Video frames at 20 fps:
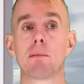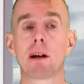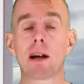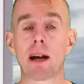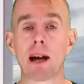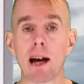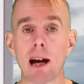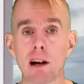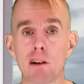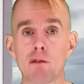but
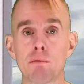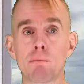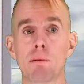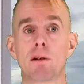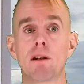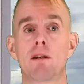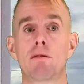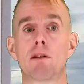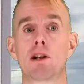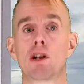I have
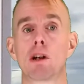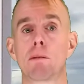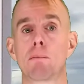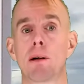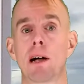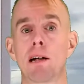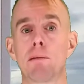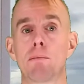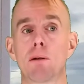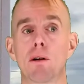put the original
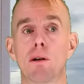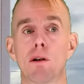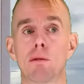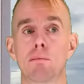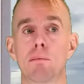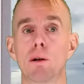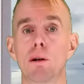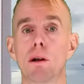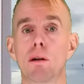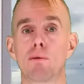paper
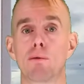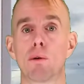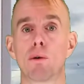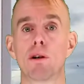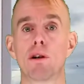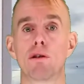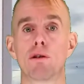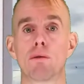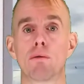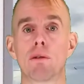on Moodle
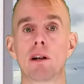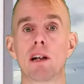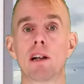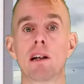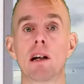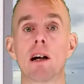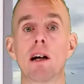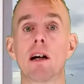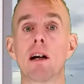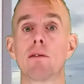for you to
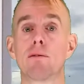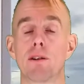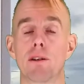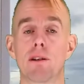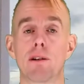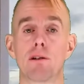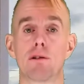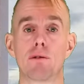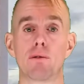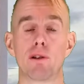read for
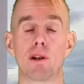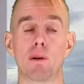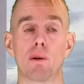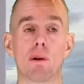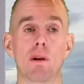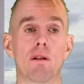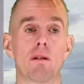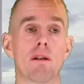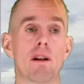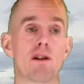those of you
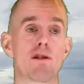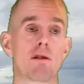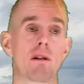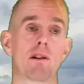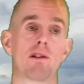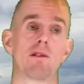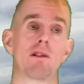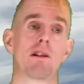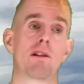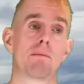who are
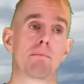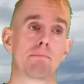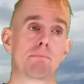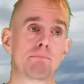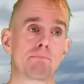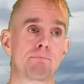interested.